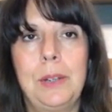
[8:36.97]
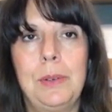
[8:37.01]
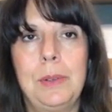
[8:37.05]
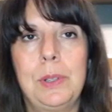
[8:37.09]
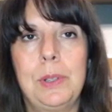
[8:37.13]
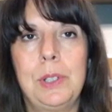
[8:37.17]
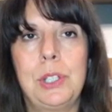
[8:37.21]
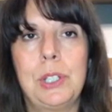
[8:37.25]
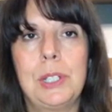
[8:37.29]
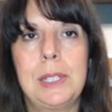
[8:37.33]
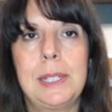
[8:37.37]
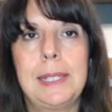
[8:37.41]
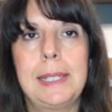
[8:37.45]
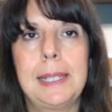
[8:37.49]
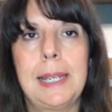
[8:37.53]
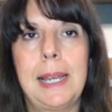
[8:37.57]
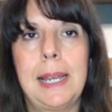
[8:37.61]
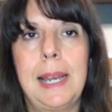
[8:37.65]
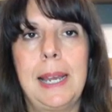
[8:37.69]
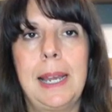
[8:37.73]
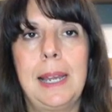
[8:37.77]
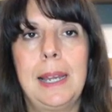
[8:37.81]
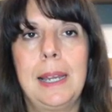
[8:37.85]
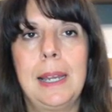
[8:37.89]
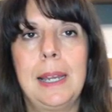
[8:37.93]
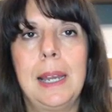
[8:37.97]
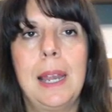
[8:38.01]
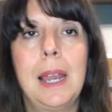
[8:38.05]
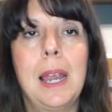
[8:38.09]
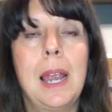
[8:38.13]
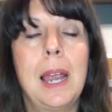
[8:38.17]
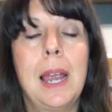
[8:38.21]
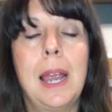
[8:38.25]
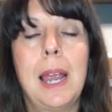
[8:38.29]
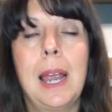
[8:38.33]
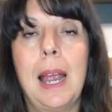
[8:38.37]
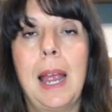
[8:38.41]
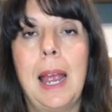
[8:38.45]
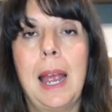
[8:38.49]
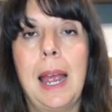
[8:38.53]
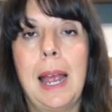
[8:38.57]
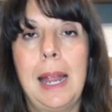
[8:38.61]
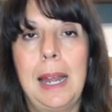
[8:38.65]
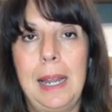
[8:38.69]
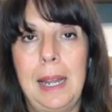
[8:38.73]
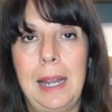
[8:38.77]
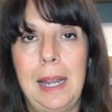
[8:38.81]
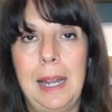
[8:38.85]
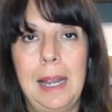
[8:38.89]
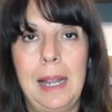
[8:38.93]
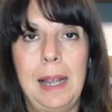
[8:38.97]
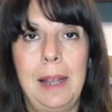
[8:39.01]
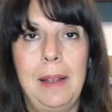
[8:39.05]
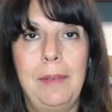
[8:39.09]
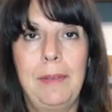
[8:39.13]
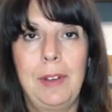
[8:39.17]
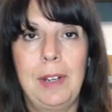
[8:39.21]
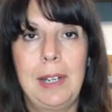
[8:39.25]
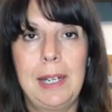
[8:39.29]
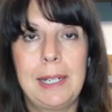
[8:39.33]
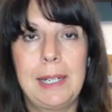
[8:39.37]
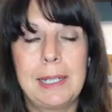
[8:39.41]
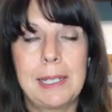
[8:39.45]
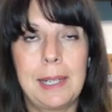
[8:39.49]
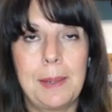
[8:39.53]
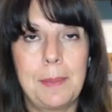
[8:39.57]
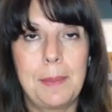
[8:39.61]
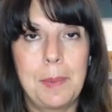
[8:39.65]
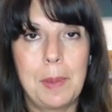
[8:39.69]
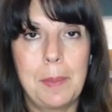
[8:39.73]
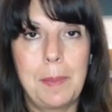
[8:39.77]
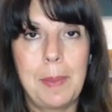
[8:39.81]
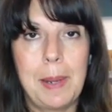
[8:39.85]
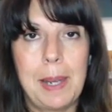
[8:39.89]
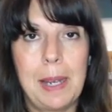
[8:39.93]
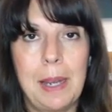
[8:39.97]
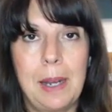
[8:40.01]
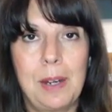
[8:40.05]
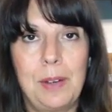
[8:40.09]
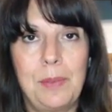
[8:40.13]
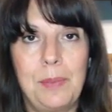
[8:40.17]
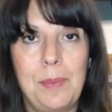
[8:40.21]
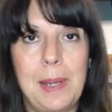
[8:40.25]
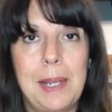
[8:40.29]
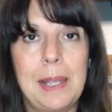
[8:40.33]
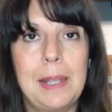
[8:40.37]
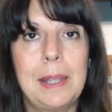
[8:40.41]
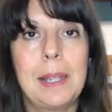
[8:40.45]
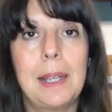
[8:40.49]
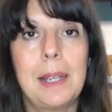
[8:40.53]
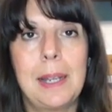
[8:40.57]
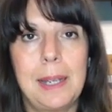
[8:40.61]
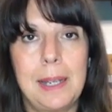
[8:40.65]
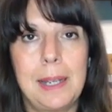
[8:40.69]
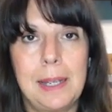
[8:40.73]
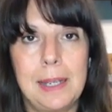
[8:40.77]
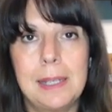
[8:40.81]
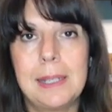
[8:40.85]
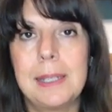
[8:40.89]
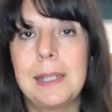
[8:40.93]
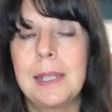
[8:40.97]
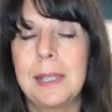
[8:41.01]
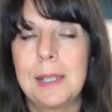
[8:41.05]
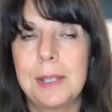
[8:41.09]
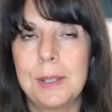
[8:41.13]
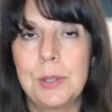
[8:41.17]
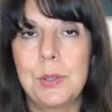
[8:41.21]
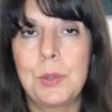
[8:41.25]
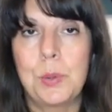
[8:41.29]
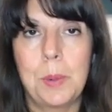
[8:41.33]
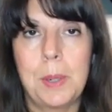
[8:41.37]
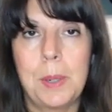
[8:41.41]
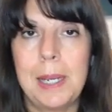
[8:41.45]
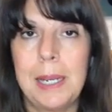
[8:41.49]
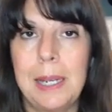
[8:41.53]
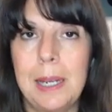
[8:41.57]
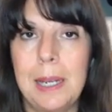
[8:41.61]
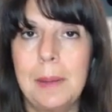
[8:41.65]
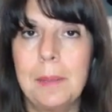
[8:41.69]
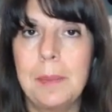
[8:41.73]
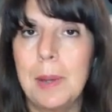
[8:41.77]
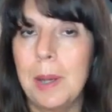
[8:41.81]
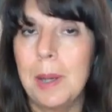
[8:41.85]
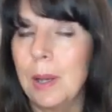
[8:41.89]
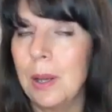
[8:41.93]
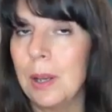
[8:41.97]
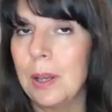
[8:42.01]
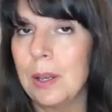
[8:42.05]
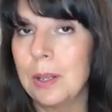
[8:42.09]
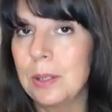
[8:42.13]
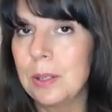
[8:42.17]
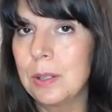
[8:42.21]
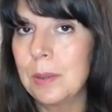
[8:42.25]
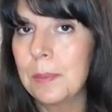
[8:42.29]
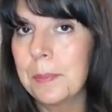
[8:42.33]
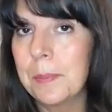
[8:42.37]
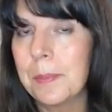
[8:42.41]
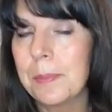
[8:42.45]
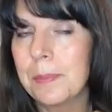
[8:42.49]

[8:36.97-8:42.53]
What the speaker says: You would just say, I love and accept the part of me that is this tweeting bird,